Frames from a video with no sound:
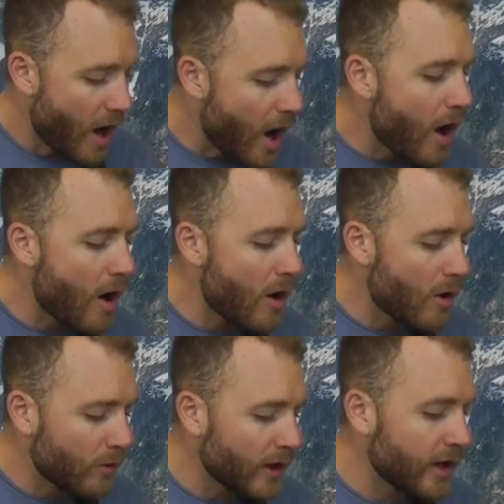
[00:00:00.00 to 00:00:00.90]

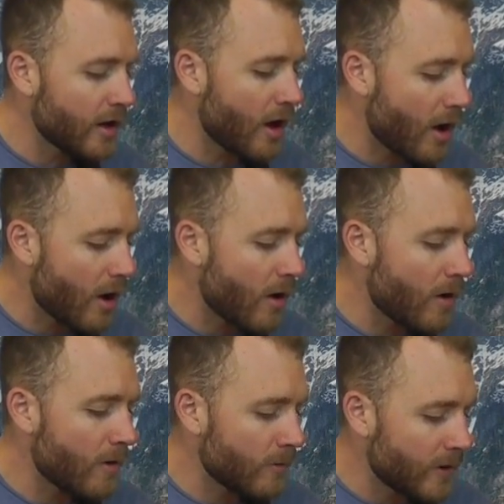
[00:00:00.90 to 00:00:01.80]
On and
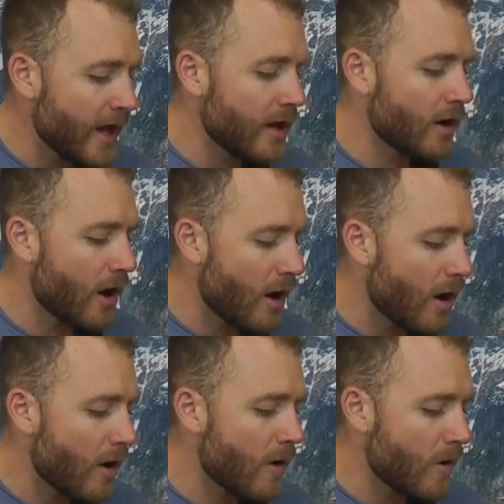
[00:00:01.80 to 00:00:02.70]
on and
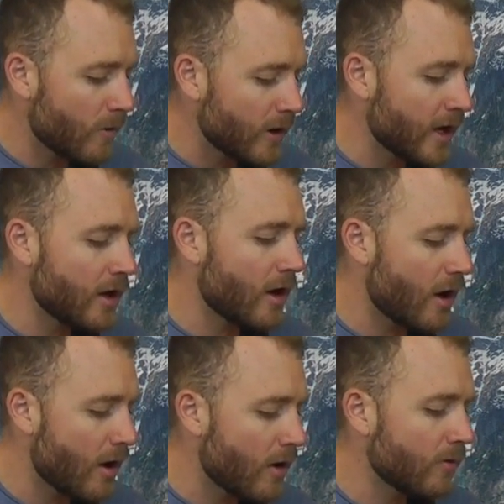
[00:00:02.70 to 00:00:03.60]
on and
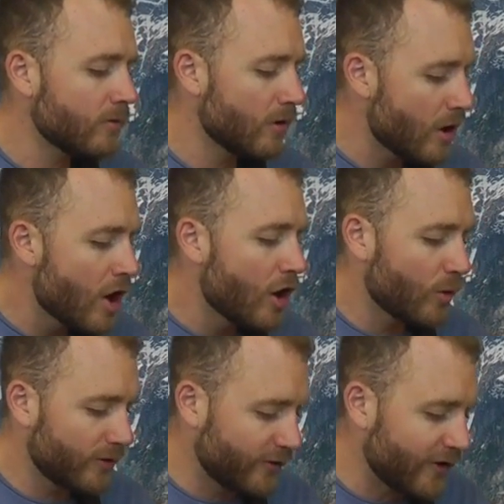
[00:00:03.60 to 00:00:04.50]
on.
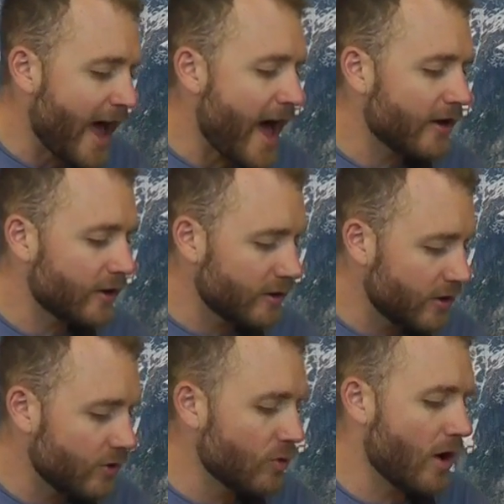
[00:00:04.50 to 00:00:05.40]
What side are
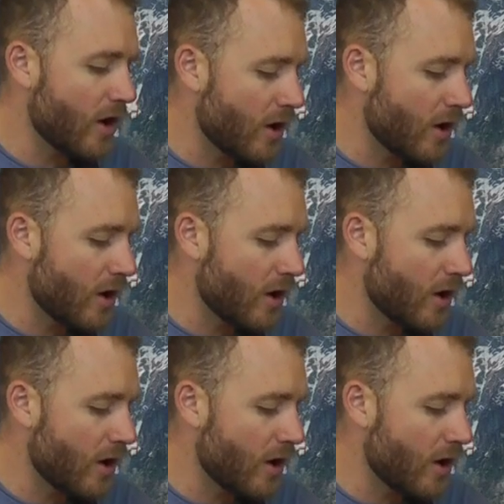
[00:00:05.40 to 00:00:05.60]
you on?